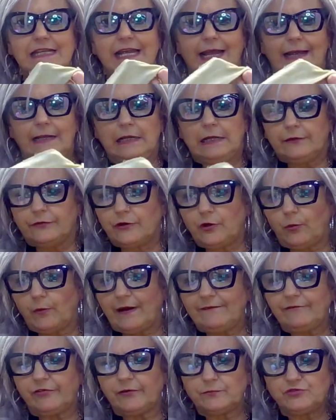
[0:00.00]
the
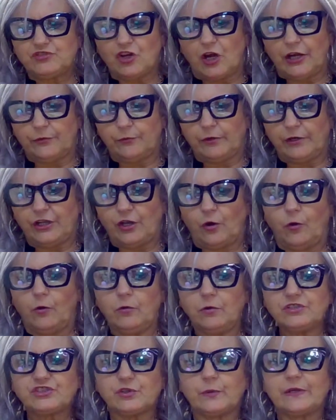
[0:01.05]
one from John
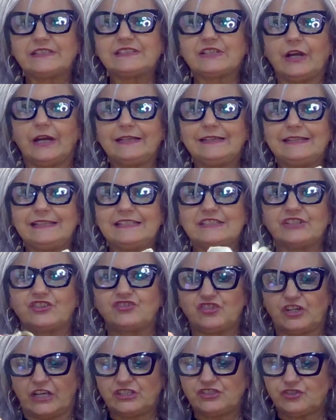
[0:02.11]
Renault. So it's got these
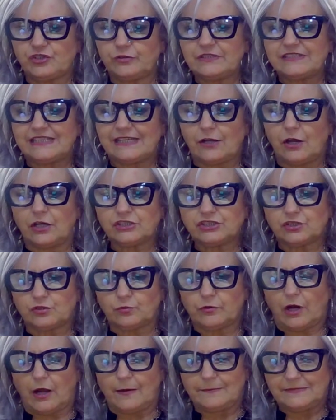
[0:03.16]
adjusters. It also
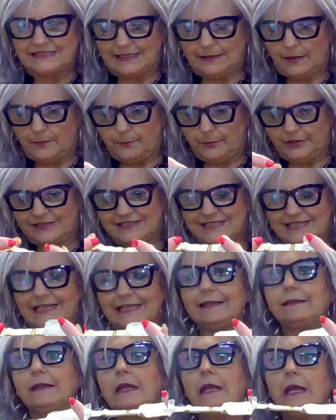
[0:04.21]
comes in a
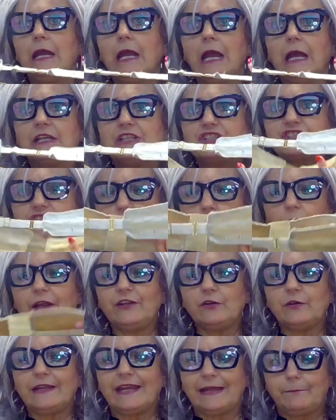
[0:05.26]
petite. So,
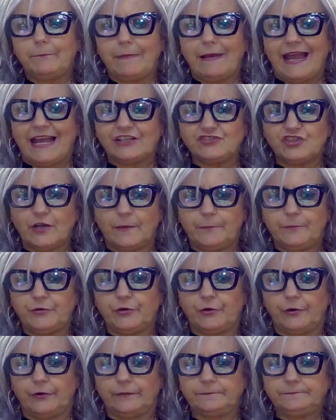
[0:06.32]
and you can match up
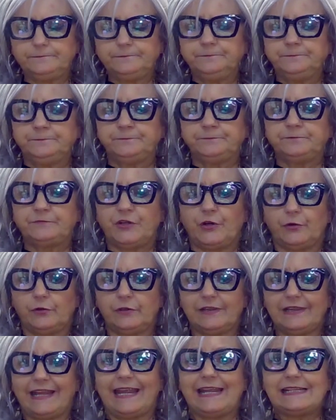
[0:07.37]
your your
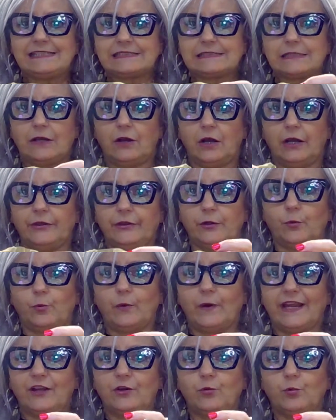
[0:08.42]
lace on the
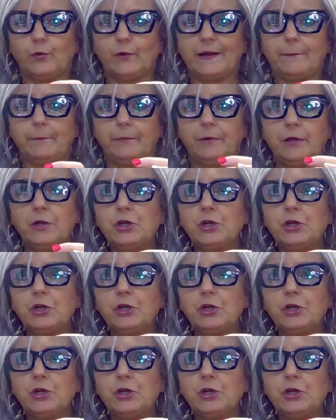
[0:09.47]
wig grip